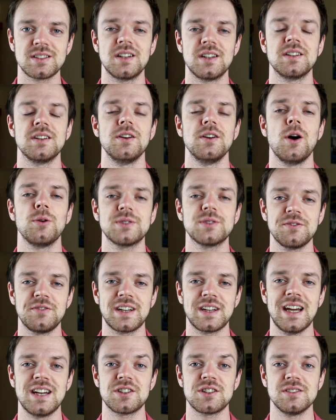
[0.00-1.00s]
turn the
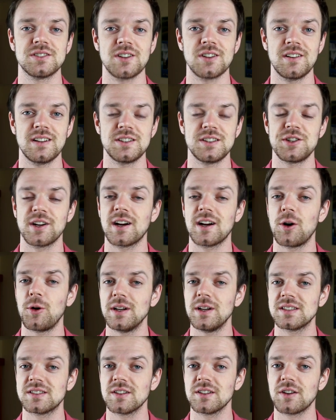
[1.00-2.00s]
notifications on and check our
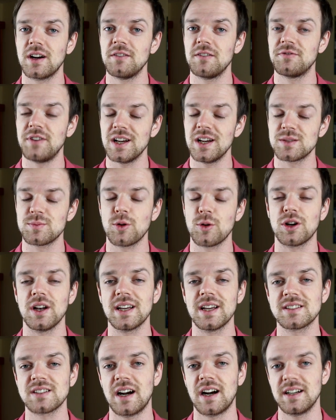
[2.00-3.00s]
Instagram, Facebook,
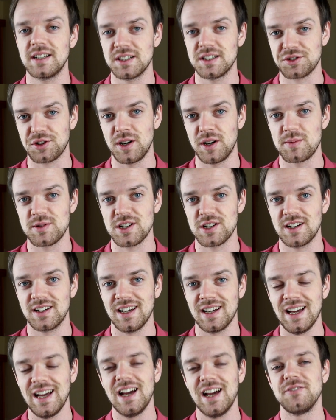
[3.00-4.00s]
links are in
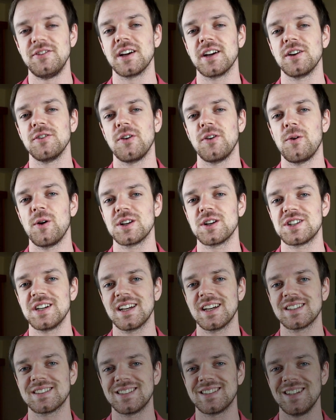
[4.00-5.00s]
description. Thank you for
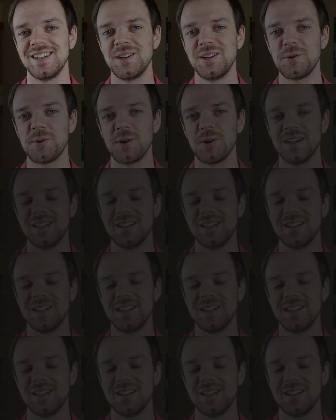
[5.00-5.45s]
watching, see you